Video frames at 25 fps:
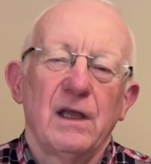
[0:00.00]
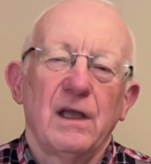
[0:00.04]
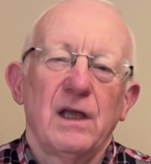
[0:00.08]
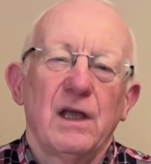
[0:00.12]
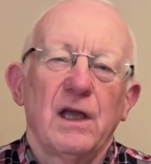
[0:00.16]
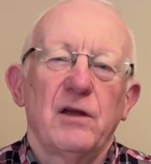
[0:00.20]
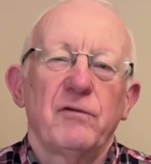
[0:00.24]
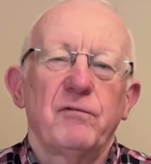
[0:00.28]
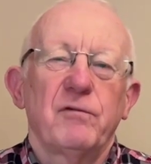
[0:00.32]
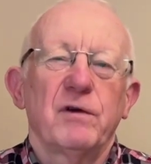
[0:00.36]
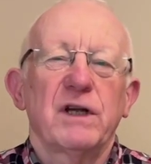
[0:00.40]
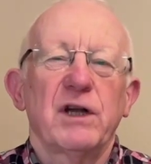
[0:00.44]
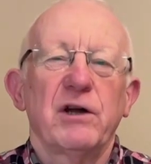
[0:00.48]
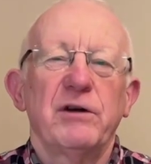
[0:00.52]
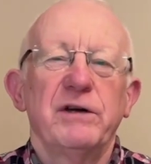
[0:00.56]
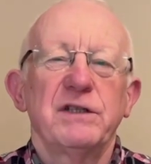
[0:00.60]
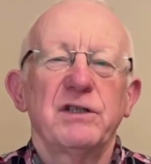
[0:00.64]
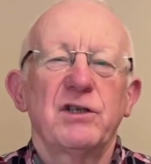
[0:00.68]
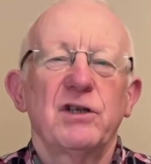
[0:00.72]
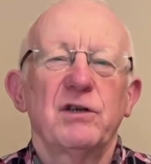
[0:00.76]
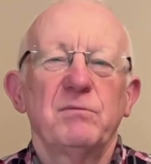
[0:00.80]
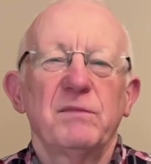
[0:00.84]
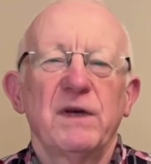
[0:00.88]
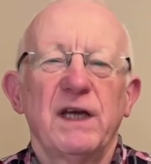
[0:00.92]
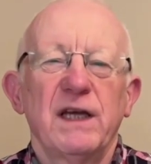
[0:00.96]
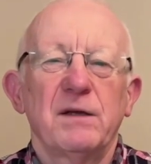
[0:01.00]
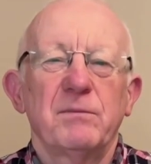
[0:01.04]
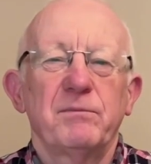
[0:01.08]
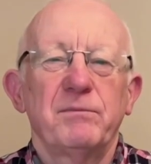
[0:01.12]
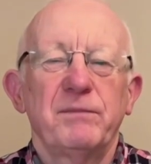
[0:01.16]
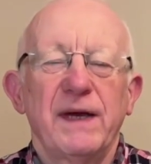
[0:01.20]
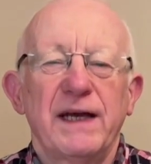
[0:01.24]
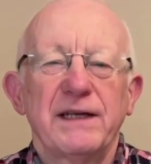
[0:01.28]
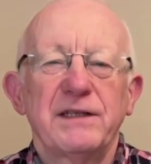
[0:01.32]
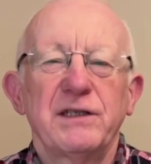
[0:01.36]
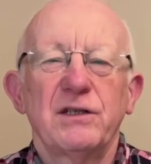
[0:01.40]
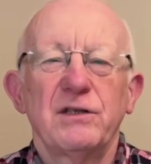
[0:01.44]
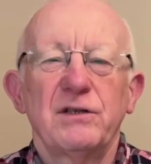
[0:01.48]
If we're going to make
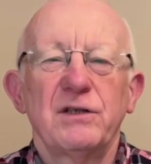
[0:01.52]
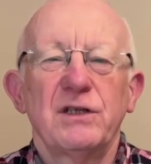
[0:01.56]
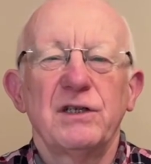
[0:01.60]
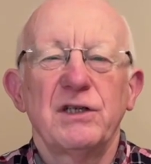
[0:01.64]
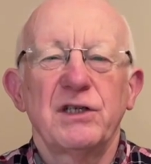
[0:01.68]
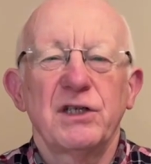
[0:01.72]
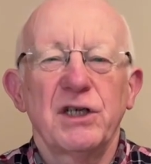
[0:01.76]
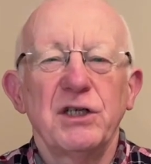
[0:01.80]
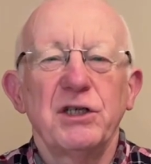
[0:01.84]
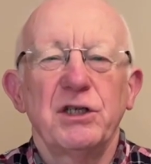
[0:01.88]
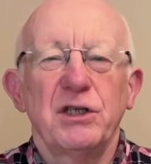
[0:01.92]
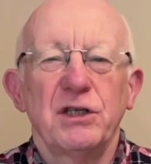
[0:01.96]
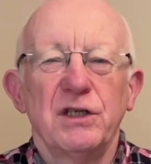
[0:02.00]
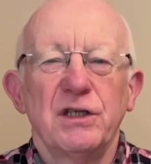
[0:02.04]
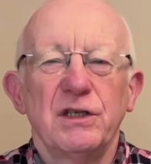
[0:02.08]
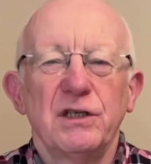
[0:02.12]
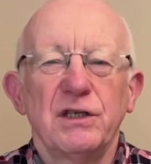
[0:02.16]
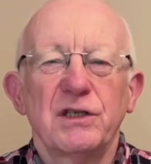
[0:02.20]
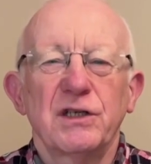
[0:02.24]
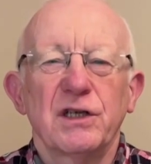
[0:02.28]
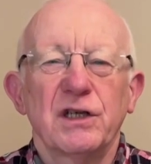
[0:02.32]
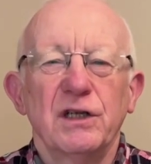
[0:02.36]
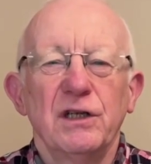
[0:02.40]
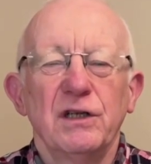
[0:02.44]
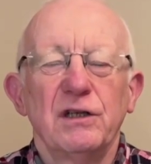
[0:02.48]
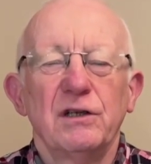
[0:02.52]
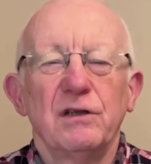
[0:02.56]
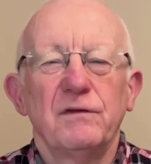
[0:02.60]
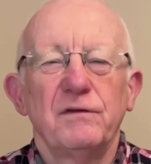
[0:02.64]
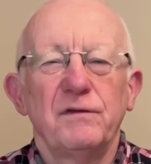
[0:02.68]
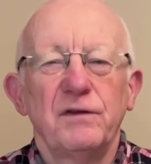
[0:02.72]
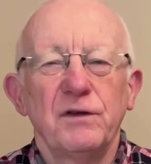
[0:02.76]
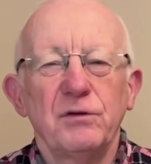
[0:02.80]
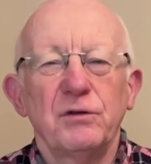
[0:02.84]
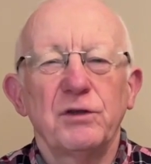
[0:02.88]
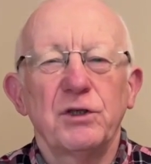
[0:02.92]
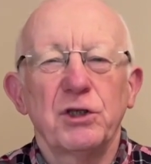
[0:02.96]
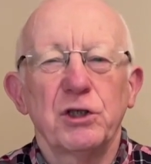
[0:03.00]
better decisions in the
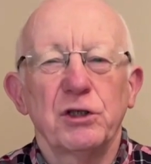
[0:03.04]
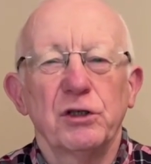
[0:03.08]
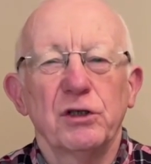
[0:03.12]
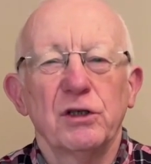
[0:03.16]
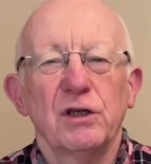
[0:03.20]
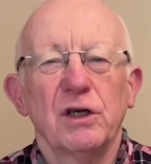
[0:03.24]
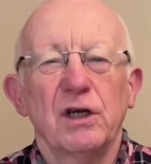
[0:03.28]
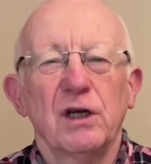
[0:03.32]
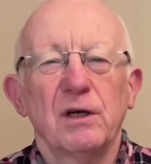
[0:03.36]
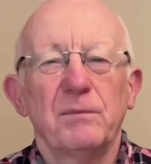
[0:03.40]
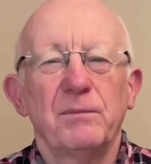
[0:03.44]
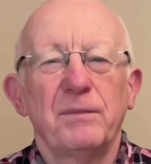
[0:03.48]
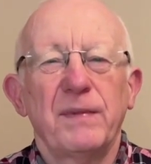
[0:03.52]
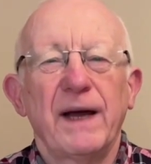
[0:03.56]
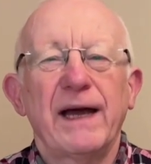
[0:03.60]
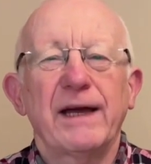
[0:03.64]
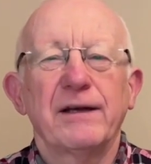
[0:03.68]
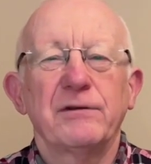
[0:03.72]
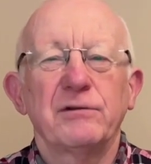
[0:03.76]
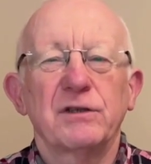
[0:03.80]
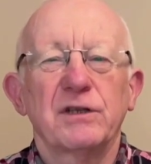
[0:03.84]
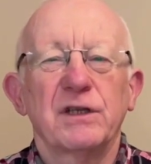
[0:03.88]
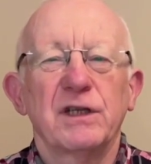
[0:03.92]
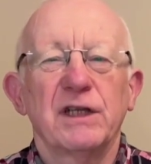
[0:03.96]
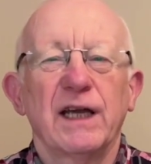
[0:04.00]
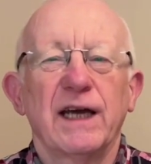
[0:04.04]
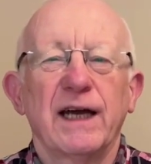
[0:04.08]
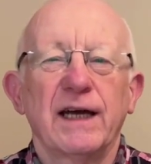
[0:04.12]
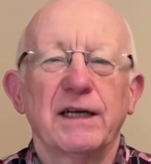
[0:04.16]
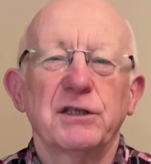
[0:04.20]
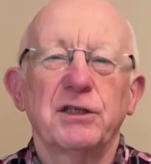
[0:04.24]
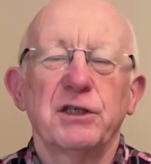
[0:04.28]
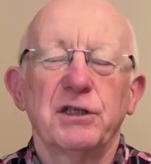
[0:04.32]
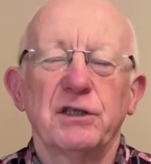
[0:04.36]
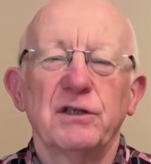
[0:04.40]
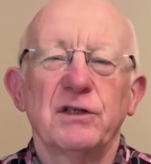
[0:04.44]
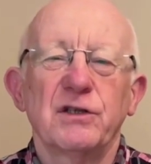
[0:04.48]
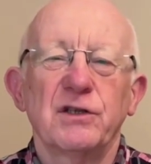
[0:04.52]
future about the
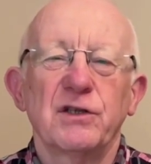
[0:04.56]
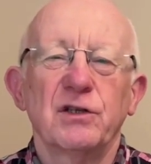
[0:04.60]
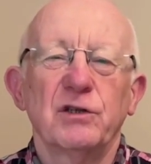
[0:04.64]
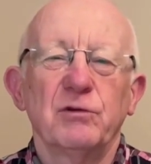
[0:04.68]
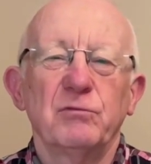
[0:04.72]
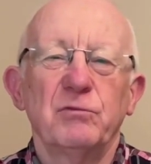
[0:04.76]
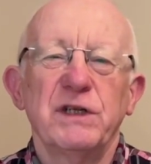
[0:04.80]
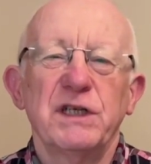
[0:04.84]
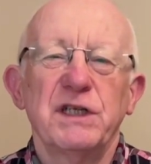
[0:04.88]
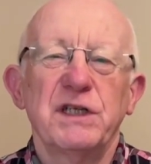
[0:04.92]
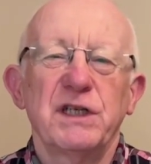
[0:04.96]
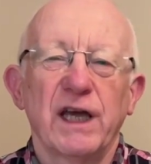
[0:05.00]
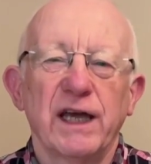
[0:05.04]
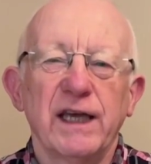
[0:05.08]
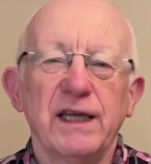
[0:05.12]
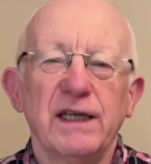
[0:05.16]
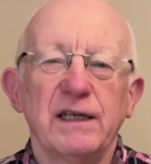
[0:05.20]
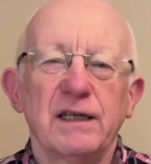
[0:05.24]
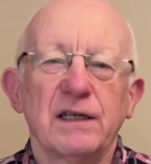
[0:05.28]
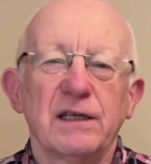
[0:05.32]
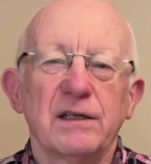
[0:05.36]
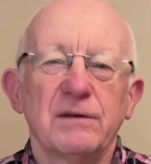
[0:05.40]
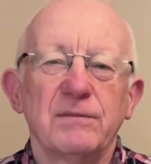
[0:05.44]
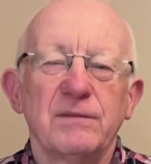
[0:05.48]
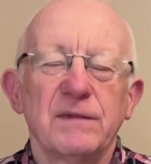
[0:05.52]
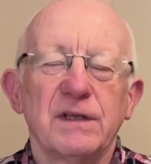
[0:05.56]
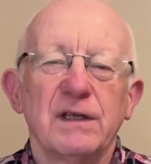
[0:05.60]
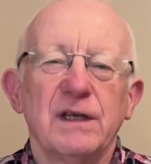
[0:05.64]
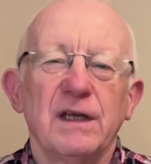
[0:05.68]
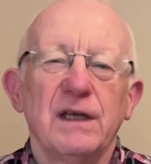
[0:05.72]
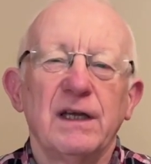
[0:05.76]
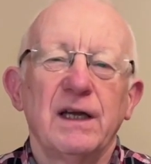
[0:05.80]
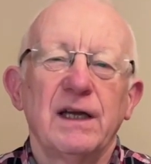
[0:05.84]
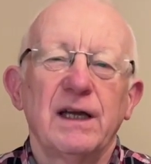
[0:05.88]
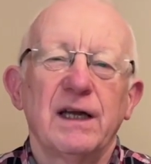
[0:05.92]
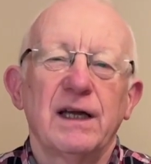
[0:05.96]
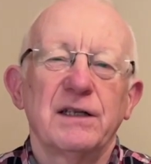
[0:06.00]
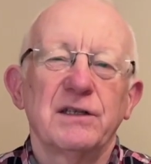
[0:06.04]
actions that we take
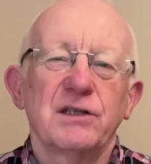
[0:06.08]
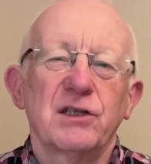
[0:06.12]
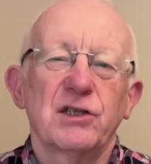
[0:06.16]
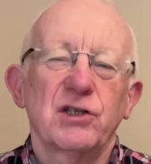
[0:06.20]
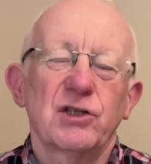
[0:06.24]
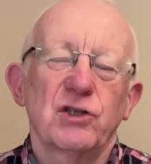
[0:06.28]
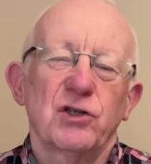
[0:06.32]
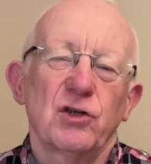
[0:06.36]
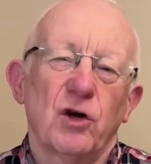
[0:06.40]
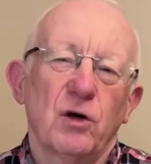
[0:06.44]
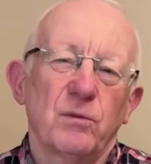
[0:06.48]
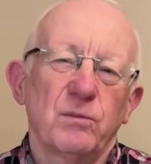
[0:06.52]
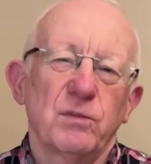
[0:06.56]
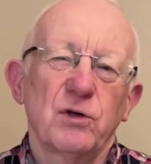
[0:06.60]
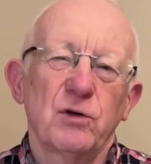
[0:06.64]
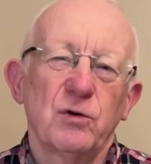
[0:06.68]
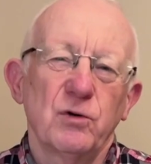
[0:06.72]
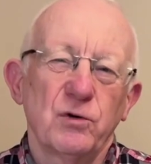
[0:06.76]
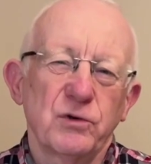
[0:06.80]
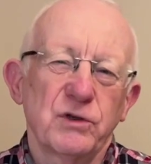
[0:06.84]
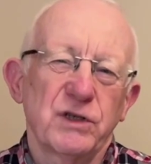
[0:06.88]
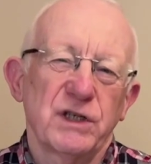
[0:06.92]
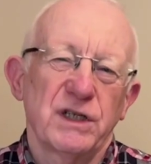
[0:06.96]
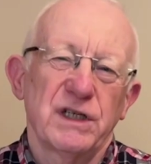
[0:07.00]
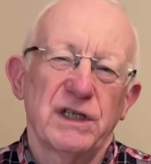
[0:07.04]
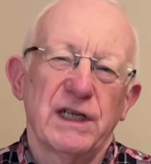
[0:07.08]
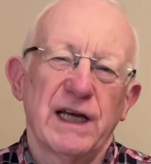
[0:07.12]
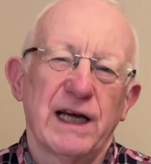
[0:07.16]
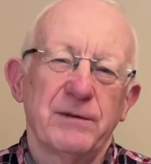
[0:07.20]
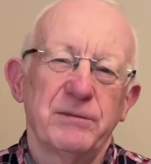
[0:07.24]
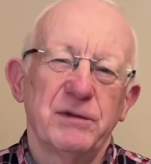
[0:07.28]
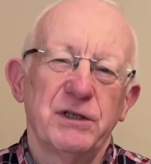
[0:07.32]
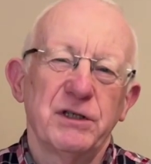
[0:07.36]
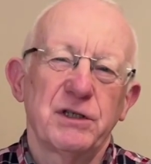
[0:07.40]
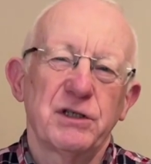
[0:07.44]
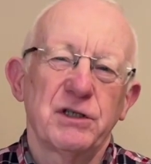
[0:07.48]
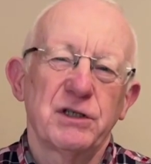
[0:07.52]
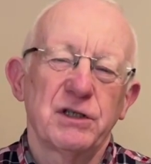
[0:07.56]
and stop causing
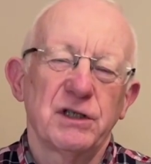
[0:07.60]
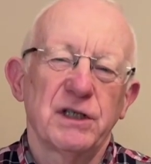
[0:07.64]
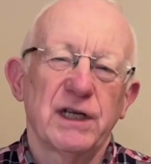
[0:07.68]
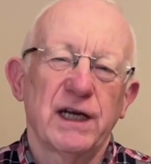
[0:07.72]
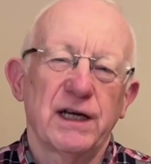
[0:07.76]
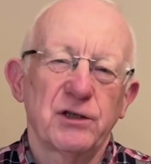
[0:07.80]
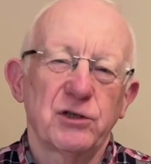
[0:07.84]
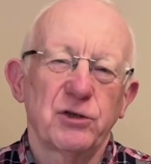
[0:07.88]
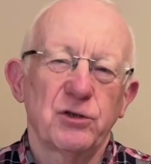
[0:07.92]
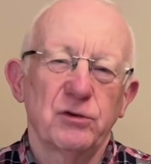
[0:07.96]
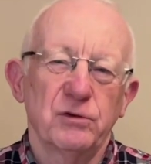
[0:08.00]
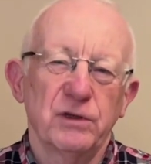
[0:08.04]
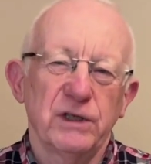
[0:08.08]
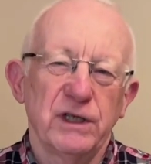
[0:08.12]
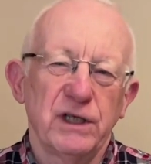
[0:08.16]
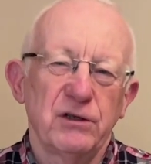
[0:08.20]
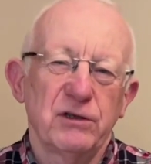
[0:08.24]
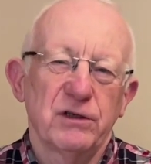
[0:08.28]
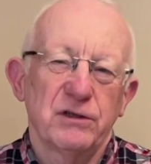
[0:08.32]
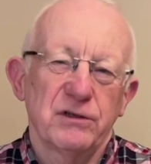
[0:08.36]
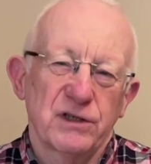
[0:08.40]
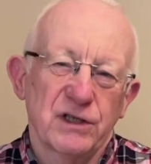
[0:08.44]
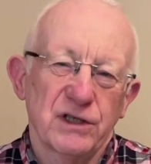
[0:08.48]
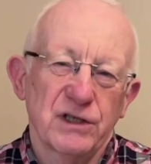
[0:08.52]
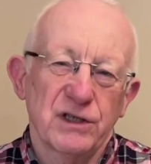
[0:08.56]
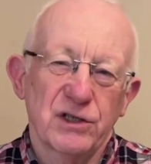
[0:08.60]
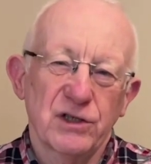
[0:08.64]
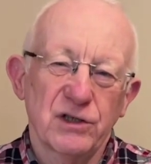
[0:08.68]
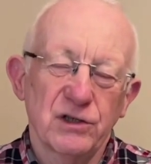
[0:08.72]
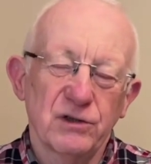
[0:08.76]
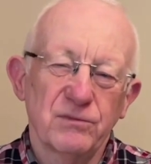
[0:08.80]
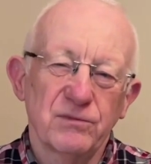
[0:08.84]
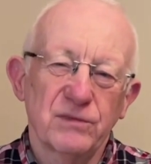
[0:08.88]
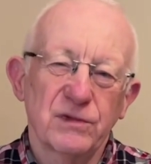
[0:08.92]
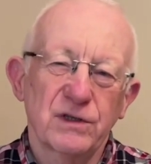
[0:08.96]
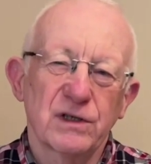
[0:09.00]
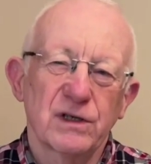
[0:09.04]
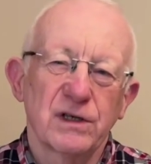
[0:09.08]
damage to natural
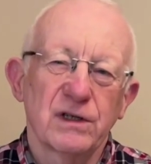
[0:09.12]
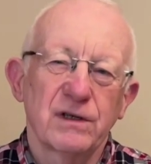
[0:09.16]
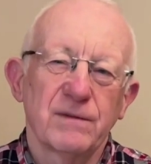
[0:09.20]
ecosystems,